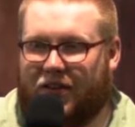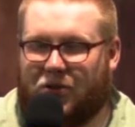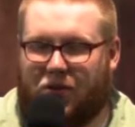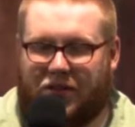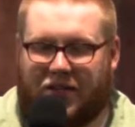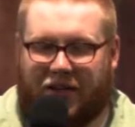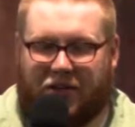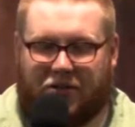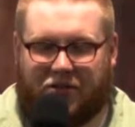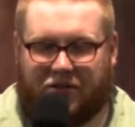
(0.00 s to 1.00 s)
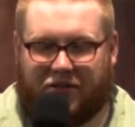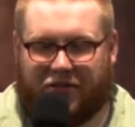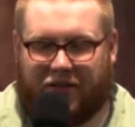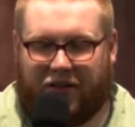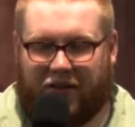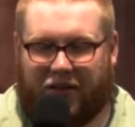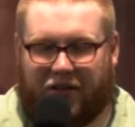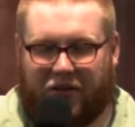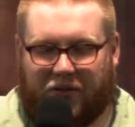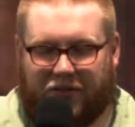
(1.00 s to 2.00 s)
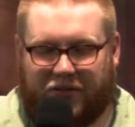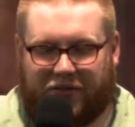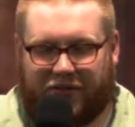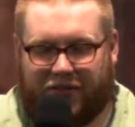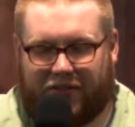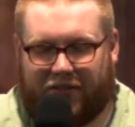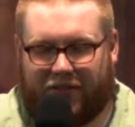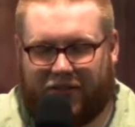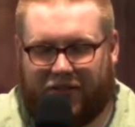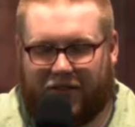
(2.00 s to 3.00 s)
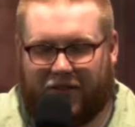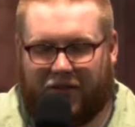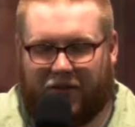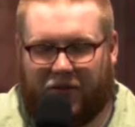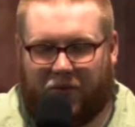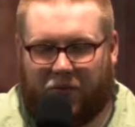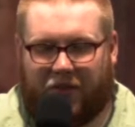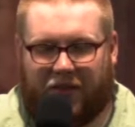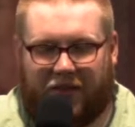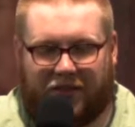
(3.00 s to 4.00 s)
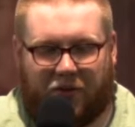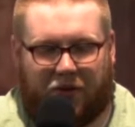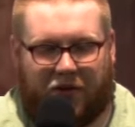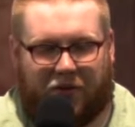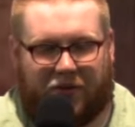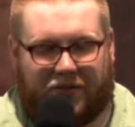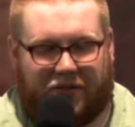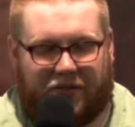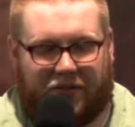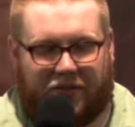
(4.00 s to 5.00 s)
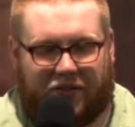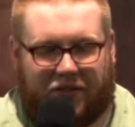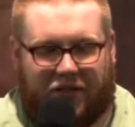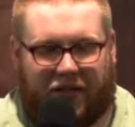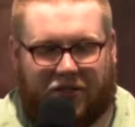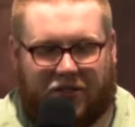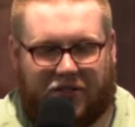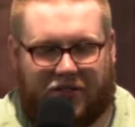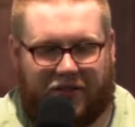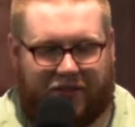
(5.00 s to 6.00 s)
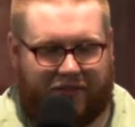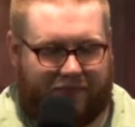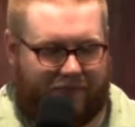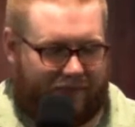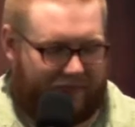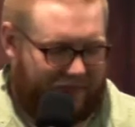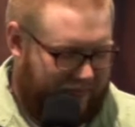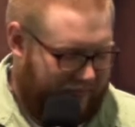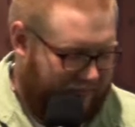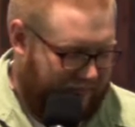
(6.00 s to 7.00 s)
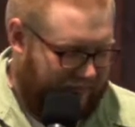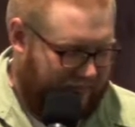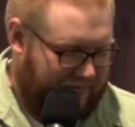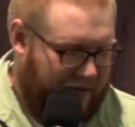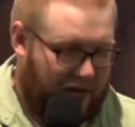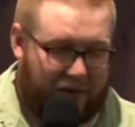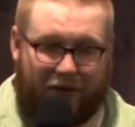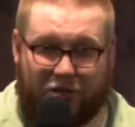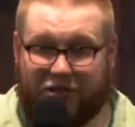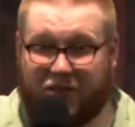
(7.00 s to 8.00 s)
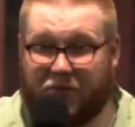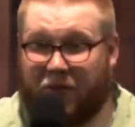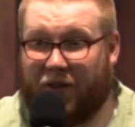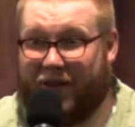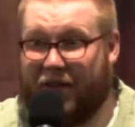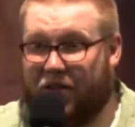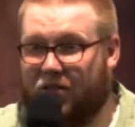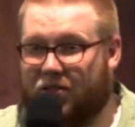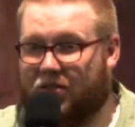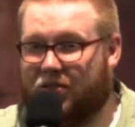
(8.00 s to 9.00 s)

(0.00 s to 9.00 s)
i told the teenagers and the young adults one of the things i want to do is not just talk about Jesus while I'm here,